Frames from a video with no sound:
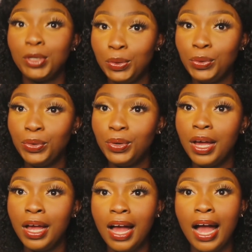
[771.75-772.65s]
glued.
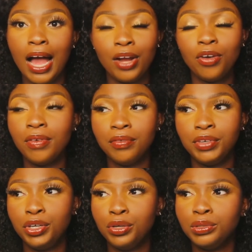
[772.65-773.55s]
I love her
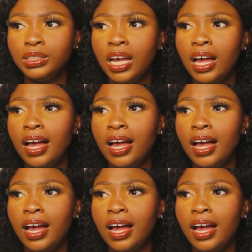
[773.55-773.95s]
videos.